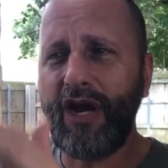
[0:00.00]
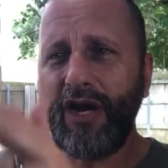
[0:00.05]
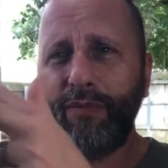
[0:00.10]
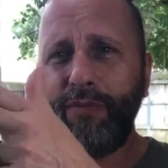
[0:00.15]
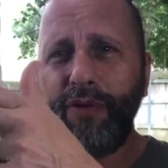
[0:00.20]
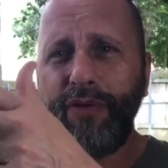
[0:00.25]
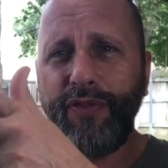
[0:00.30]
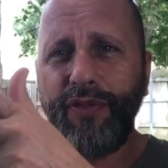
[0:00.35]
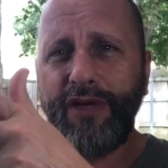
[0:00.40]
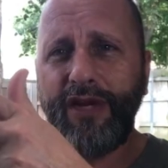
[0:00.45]
I can
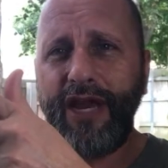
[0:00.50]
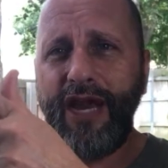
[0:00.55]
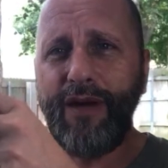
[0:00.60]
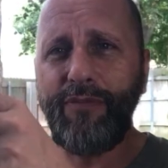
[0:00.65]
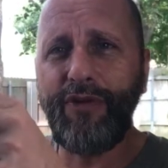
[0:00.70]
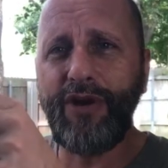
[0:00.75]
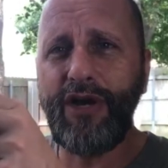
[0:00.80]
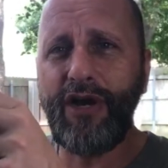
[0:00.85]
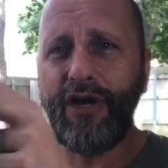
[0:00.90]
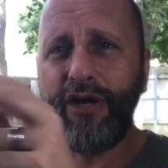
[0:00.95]
put the
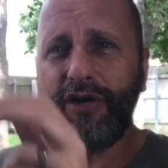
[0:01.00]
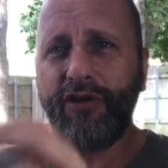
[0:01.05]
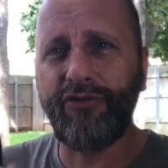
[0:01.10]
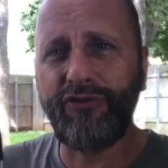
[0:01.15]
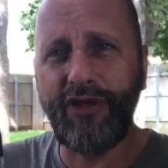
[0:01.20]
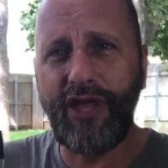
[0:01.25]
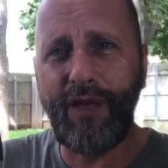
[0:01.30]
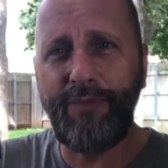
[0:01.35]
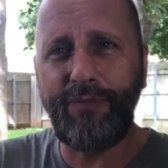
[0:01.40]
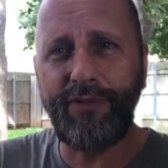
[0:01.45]
camera here. It
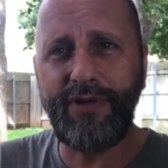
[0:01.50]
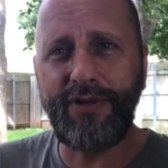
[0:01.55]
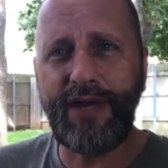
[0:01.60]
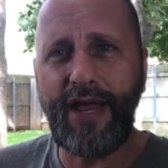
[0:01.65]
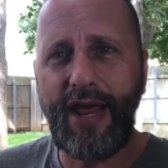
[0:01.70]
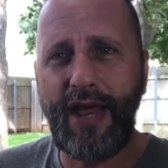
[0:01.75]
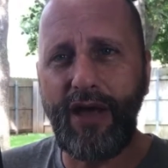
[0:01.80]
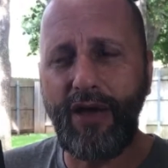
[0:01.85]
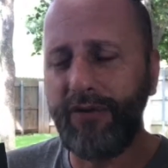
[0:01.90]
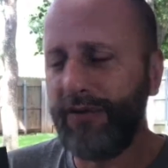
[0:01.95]
goes up and
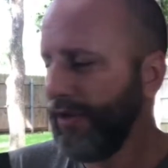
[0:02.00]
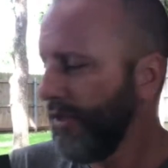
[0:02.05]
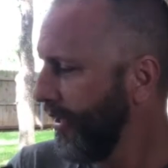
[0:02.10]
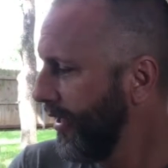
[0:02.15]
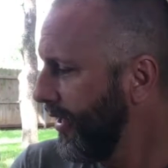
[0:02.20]
down.